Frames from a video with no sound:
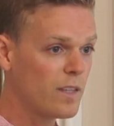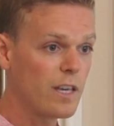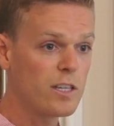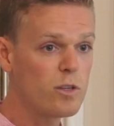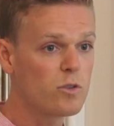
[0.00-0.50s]

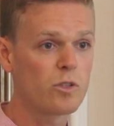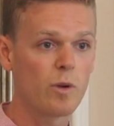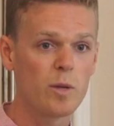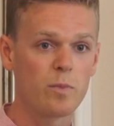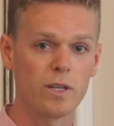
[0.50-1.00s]
they're used
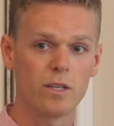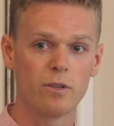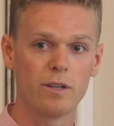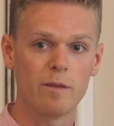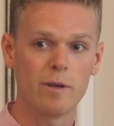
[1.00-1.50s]
to opening
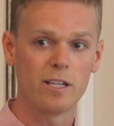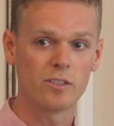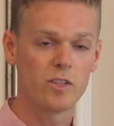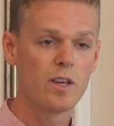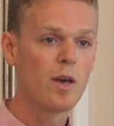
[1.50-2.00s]
your
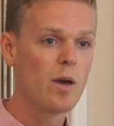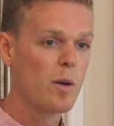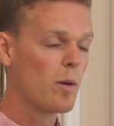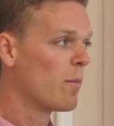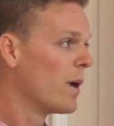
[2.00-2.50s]
emails.
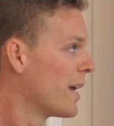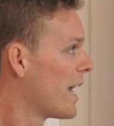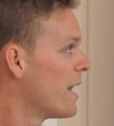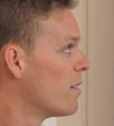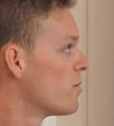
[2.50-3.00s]

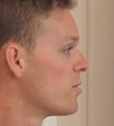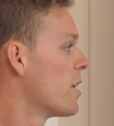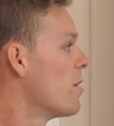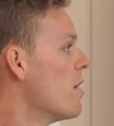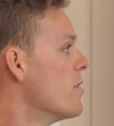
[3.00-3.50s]
Again,
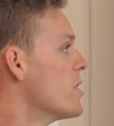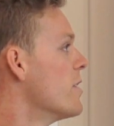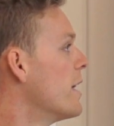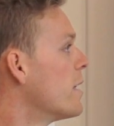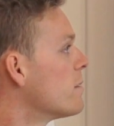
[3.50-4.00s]
don't overdo
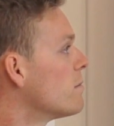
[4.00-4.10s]
it.